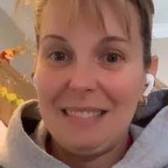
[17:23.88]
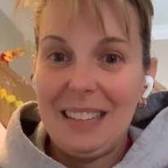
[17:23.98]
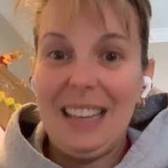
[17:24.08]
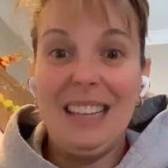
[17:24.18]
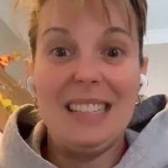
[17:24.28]

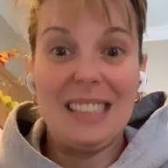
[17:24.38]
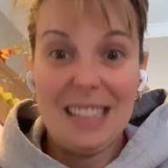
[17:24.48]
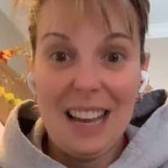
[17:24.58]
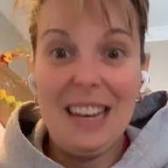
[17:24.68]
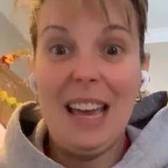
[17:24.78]
it does
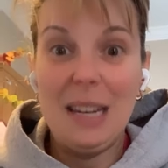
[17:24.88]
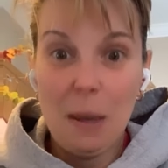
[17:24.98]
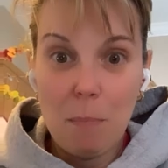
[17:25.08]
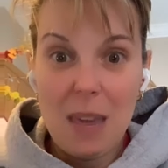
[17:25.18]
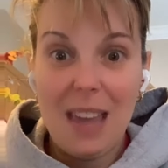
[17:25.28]
not end
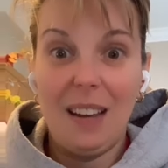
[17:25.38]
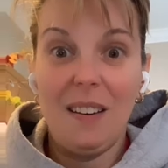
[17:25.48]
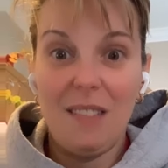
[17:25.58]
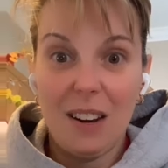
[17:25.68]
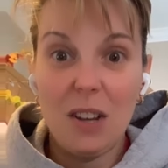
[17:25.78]
up being
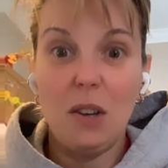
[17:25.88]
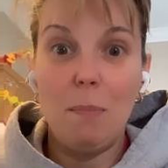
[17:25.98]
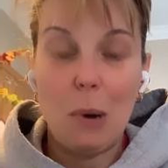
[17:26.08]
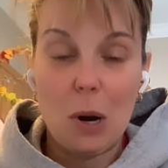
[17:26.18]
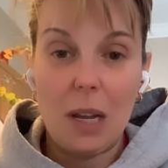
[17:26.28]
a very good
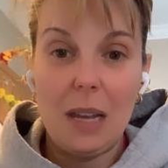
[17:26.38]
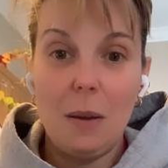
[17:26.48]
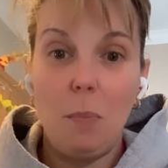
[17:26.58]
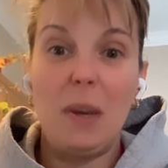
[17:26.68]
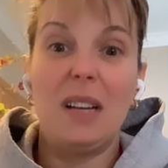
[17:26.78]
party
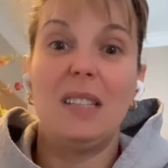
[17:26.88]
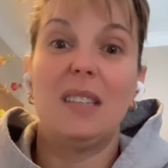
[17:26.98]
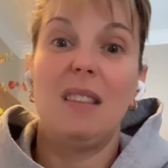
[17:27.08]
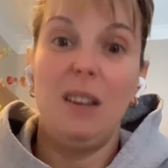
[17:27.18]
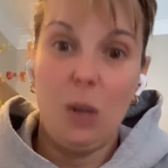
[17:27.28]
because
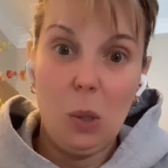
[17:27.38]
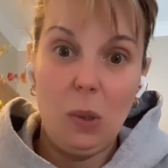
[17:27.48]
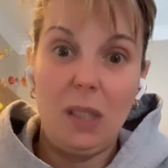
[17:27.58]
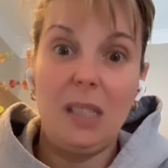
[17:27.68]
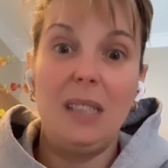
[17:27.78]
the
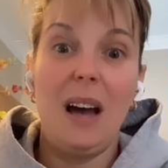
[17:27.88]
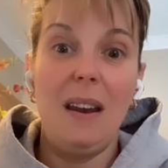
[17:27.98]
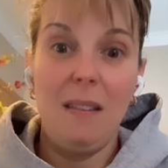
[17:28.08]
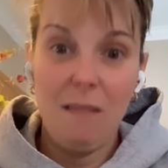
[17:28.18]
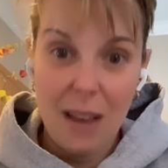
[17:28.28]
host is
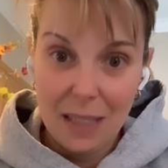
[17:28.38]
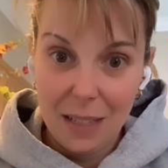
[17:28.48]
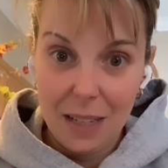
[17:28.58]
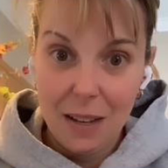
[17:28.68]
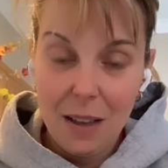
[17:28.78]
not
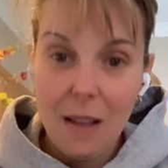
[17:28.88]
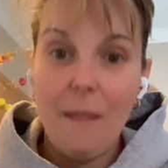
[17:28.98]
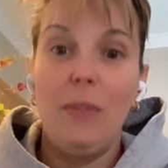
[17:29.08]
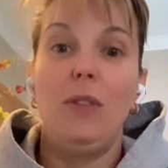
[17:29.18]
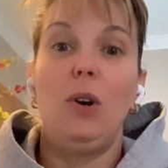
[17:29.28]
invested.
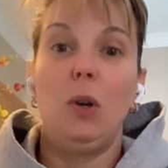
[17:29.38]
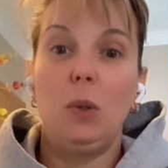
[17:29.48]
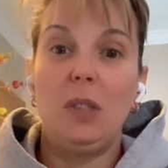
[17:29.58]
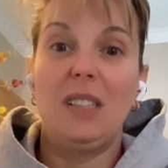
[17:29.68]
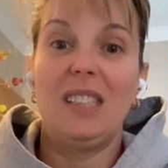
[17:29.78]
The
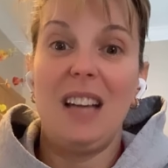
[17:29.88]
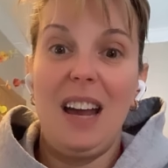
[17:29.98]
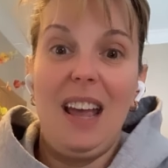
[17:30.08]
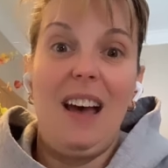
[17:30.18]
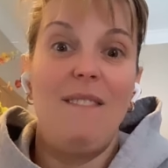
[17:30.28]
host does
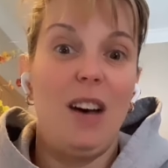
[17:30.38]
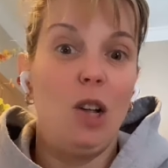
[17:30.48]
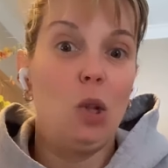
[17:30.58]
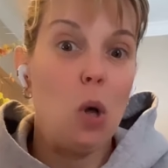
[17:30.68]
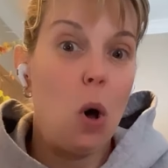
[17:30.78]
not have a
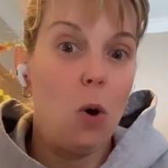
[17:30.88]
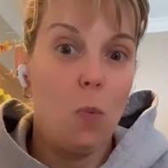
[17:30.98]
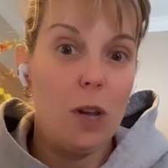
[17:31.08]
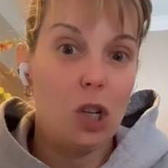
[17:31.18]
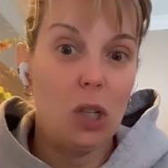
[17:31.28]
long
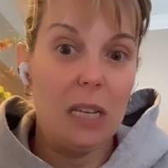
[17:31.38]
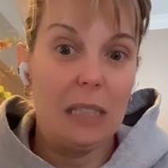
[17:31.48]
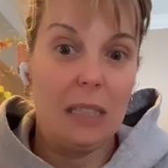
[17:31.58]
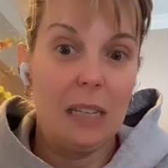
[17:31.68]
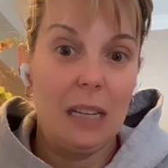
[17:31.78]
wish
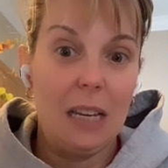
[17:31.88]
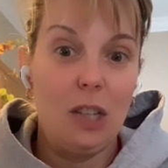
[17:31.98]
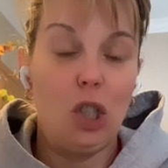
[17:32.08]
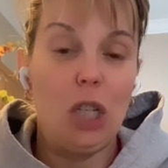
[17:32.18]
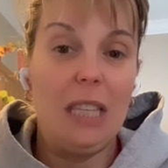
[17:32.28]
list.
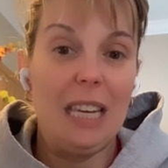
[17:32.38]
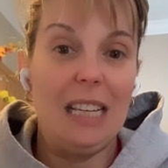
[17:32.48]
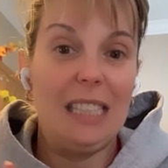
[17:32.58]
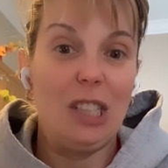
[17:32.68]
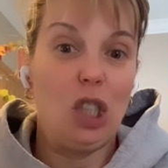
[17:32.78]
She
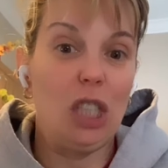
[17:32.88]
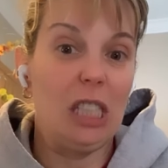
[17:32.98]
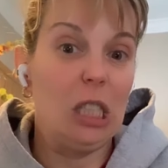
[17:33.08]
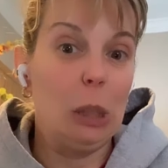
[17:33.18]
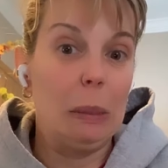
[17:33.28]
thinks that she's
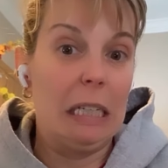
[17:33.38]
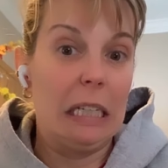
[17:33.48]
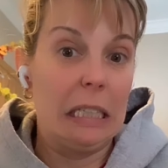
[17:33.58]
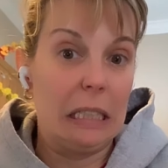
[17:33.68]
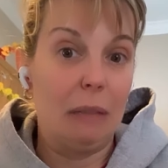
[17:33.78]
doing
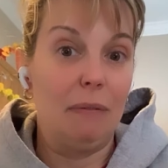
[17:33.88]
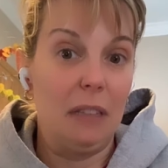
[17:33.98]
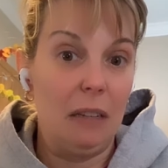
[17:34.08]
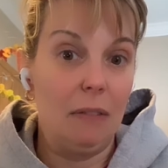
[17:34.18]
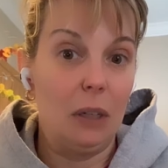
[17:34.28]
us a
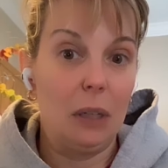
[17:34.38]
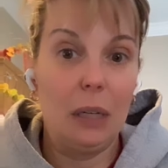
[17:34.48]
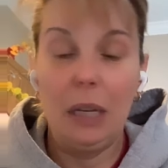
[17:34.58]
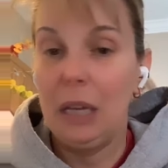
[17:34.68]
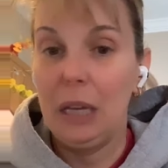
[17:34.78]
favor.
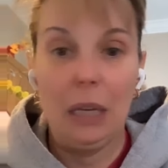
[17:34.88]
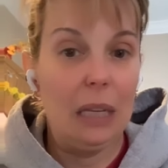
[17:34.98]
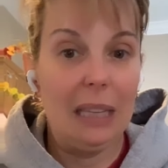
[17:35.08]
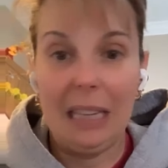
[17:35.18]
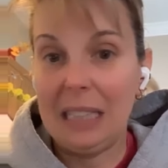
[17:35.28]

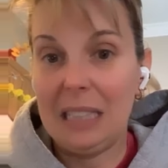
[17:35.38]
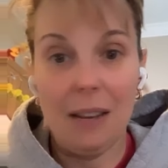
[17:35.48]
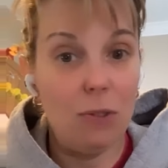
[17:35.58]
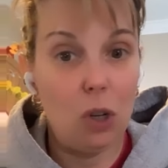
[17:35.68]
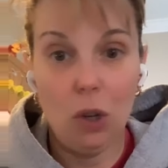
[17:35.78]
That's
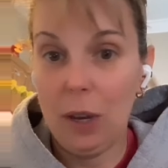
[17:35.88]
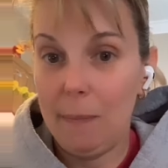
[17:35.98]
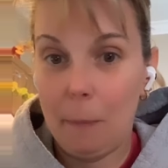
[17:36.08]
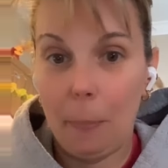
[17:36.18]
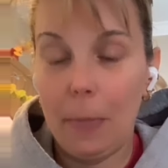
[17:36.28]
never good.
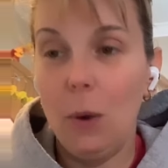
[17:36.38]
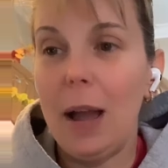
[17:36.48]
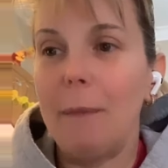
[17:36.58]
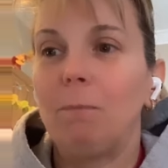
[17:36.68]
Okay,